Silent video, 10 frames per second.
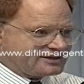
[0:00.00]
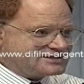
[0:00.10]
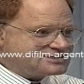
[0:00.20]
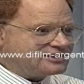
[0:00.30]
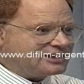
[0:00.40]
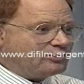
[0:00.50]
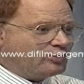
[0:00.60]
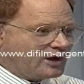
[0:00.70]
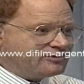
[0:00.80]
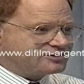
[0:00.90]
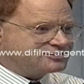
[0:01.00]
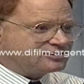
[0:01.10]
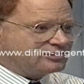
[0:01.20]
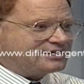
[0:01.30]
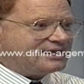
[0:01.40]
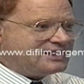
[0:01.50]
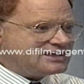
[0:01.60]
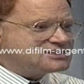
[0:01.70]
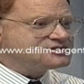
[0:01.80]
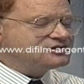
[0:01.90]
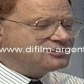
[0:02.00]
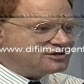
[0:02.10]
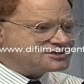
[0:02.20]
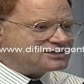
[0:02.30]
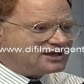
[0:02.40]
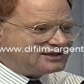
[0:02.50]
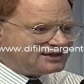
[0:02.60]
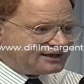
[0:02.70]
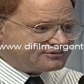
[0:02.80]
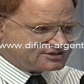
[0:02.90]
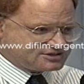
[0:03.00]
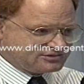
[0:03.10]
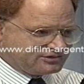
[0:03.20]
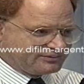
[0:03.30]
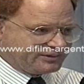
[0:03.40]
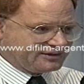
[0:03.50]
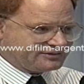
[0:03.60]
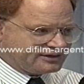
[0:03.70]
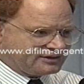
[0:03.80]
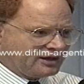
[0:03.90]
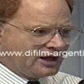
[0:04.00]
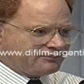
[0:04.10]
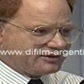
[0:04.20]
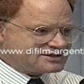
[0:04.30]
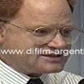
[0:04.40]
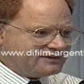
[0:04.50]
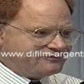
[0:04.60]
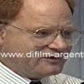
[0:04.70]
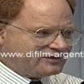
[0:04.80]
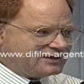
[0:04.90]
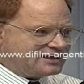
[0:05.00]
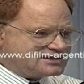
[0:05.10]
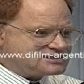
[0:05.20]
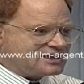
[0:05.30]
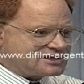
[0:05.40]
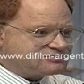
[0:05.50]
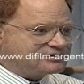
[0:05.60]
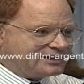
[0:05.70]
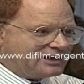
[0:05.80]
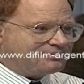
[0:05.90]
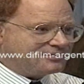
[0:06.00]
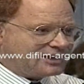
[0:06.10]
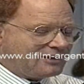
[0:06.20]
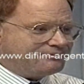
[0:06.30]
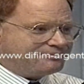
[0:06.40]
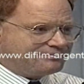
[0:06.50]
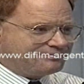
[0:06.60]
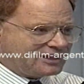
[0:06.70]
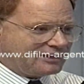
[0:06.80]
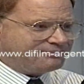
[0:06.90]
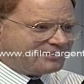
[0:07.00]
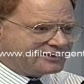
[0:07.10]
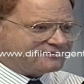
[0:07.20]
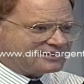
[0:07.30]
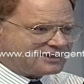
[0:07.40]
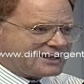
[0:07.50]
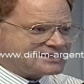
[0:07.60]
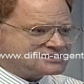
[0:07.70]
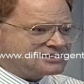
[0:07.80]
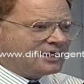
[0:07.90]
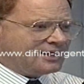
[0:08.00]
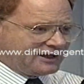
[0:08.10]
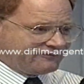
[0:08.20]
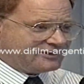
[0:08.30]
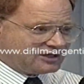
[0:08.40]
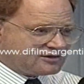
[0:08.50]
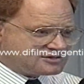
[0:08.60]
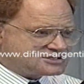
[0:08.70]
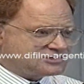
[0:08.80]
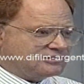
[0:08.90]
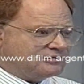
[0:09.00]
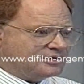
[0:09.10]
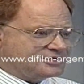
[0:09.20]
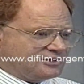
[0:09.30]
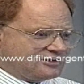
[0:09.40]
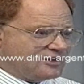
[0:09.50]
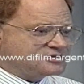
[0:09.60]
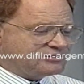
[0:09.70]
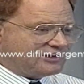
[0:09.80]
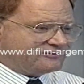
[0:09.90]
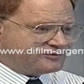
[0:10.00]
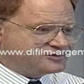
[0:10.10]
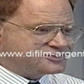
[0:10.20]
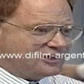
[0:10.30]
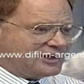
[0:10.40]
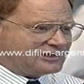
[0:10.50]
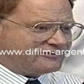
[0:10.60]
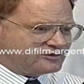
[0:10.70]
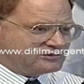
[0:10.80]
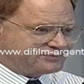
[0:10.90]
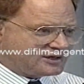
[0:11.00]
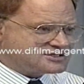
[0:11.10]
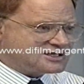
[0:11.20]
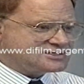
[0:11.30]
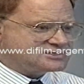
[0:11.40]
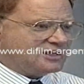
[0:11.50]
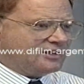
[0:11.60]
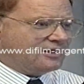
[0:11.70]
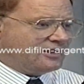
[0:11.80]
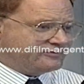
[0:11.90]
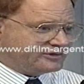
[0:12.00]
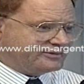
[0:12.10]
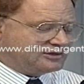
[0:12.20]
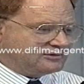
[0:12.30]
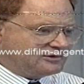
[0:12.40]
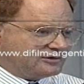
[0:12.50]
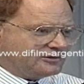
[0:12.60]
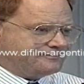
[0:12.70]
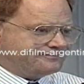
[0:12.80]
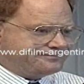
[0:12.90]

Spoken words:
It is that he won't talk. He is not allowed to talk about it because everything he says will now become part of the case if it goes to a full trial, a full process of criminal law.